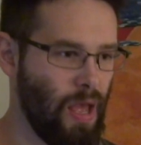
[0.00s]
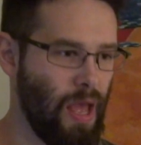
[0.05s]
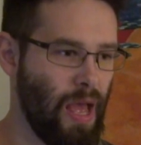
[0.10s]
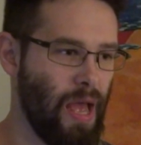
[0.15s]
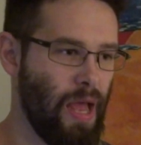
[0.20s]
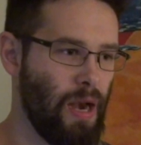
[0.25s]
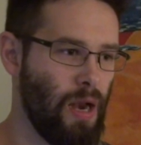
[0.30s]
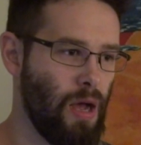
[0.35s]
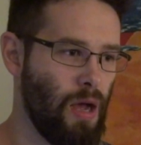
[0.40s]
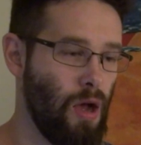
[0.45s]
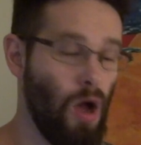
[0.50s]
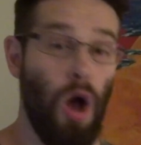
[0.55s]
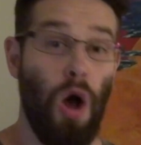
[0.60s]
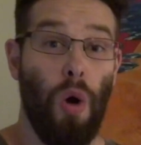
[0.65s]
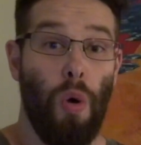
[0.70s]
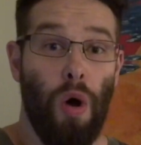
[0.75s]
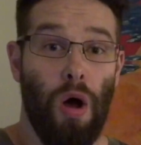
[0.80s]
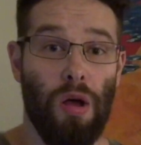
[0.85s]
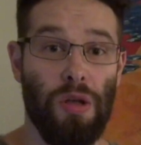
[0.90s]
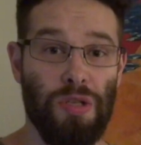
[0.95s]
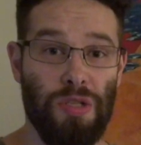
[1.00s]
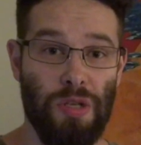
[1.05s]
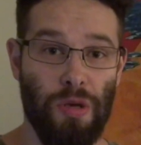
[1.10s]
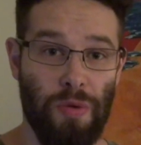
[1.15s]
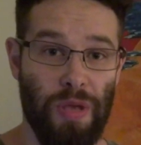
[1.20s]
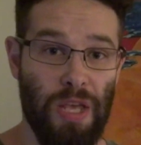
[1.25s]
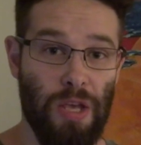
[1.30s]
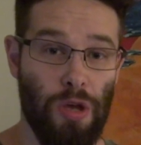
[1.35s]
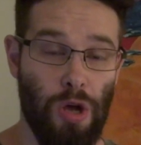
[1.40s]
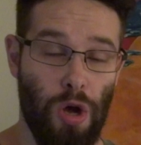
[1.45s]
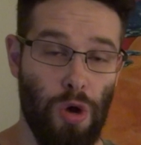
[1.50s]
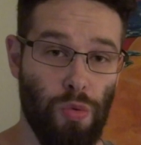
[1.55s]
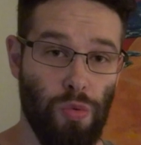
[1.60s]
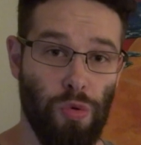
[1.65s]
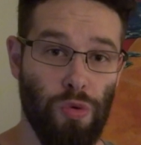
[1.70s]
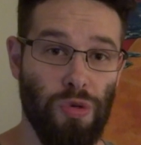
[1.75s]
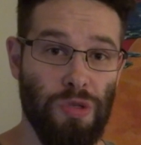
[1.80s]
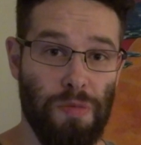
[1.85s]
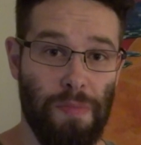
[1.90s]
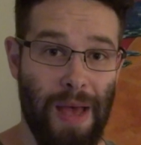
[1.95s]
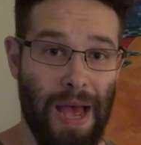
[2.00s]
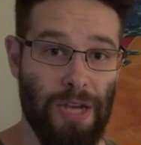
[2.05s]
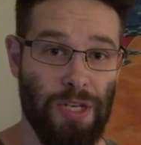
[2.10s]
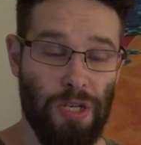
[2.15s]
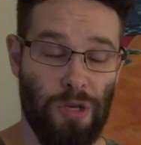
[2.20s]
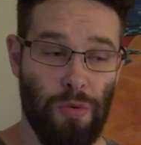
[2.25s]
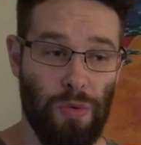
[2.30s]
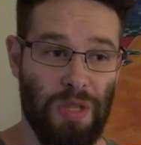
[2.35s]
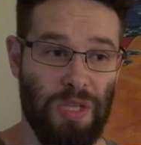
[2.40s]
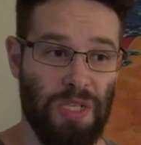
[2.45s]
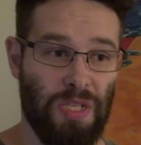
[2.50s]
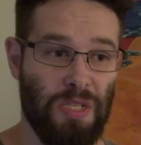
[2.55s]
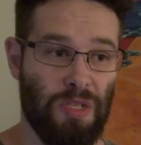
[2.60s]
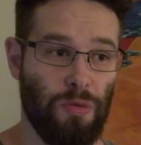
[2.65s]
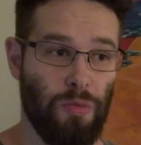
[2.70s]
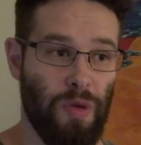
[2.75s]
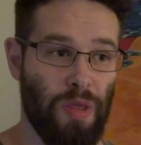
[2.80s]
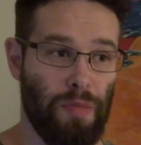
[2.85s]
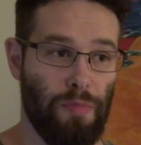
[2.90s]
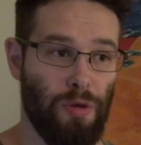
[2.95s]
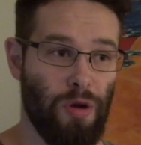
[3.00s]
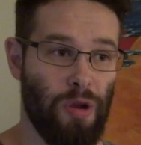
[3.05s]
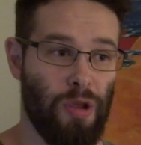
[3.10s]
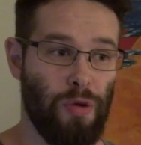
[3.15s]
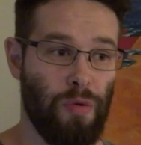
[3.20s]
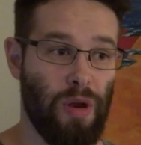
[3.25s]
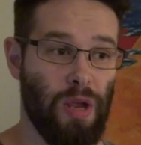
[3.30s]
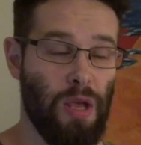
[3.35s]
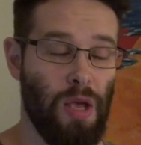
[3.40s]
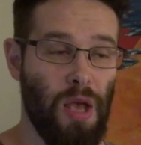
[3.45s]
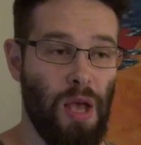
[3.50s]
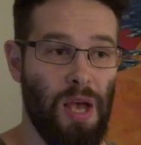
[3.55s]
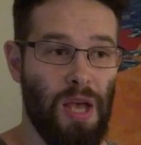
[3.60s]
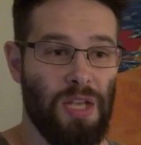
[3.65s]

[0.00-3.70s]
And, uh, oh, also, he co-rules magic with, with Mercury.